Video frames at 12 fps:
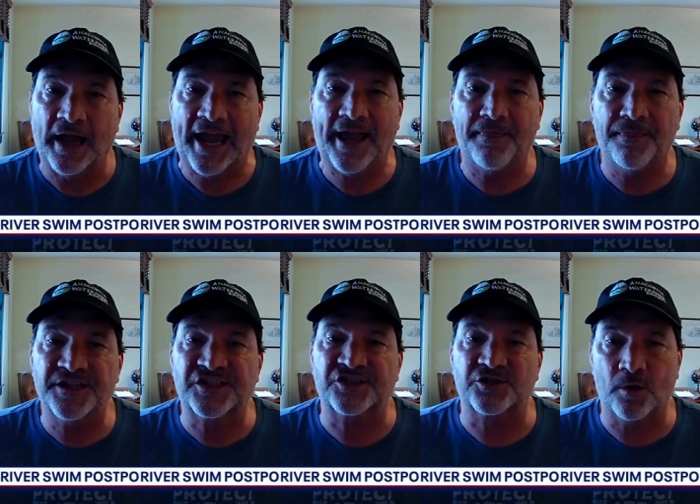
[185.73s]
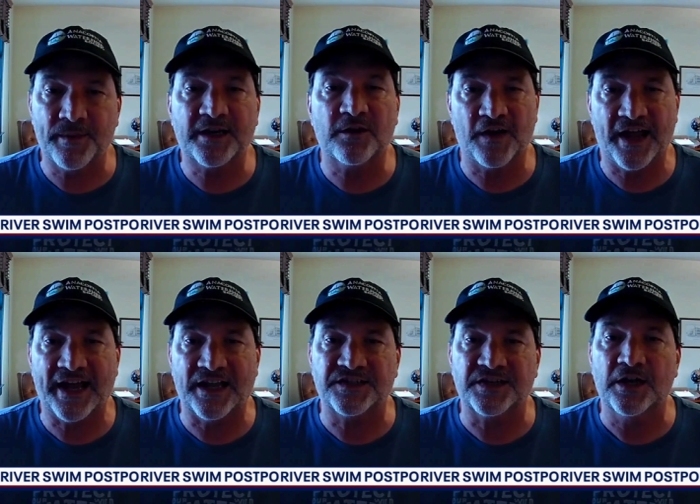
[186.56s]
And this swimming
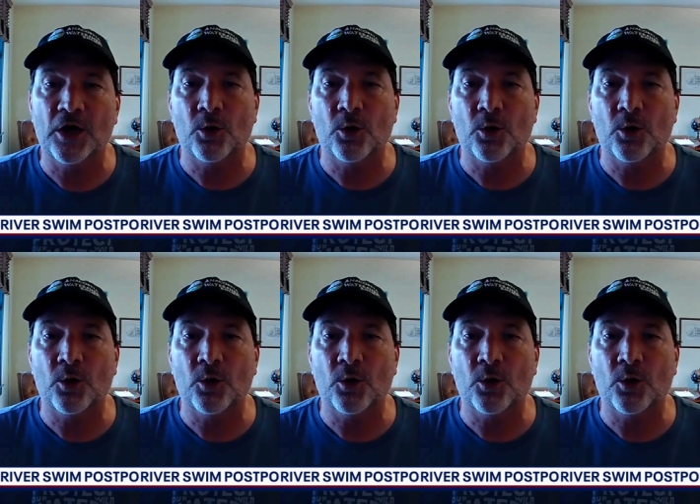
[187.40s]
event